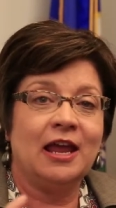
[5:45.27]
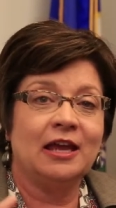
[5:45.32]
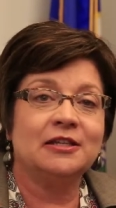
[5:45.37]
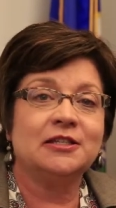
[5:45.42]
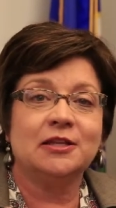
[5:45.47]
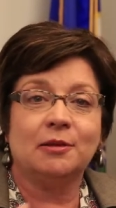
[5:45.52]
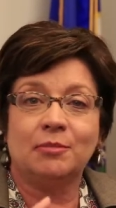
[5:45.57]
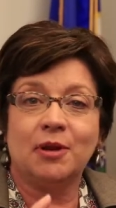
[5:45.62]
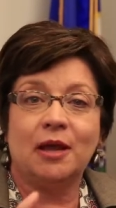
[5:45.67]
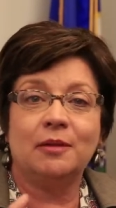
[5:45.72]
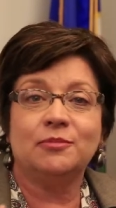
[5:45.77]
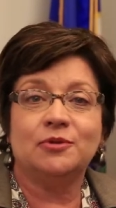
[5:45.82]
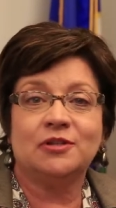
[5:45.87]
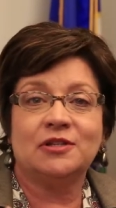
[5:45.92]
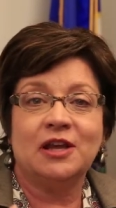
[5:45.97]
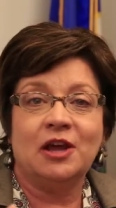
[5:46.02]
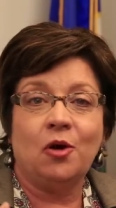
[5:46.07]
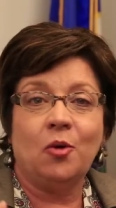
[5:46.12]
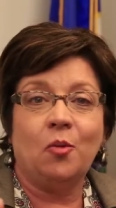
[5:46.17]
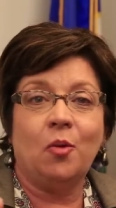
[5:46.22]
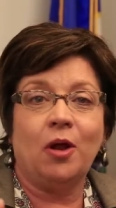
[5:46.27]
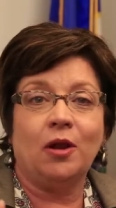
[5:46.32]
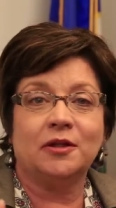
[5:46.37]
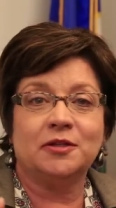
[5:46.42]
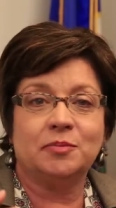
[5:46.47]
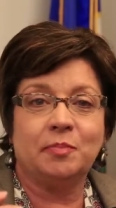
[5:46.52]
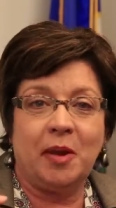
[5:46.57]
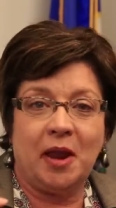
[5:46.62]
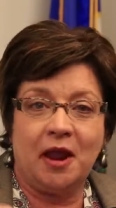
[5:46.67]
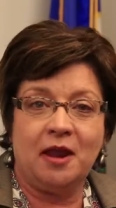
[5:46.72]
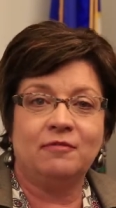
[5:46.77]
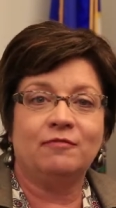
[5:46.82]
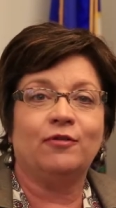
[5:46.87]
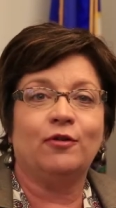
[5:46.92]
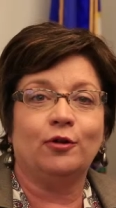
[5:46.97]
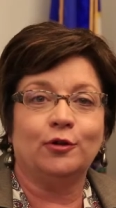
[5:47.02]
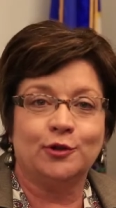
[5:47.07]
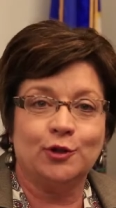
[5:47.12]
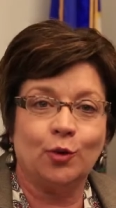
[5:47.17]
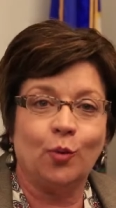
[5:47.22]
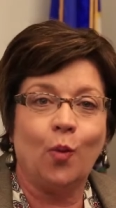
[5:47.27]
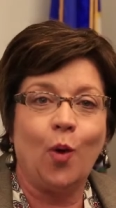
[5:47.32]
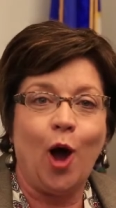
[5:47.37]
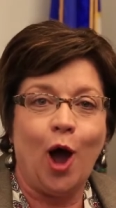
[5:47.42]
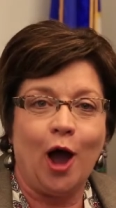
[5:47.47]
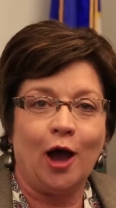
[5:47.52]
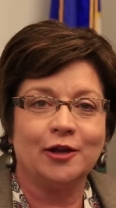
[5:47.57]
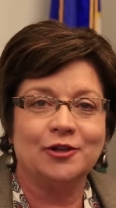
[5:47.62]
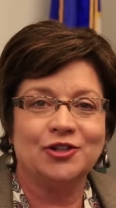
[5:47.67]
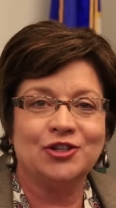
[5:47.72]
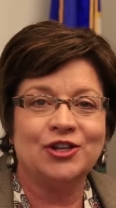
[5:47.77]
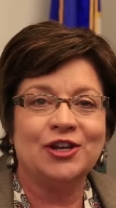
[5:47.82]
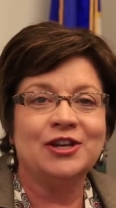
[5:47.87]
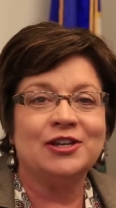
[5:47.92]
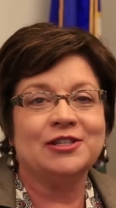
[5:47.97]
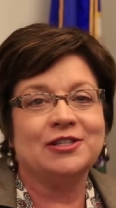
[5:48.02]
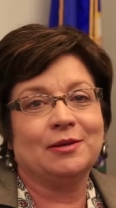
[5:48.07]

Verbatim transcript: And sometimes, while it's painful to watch,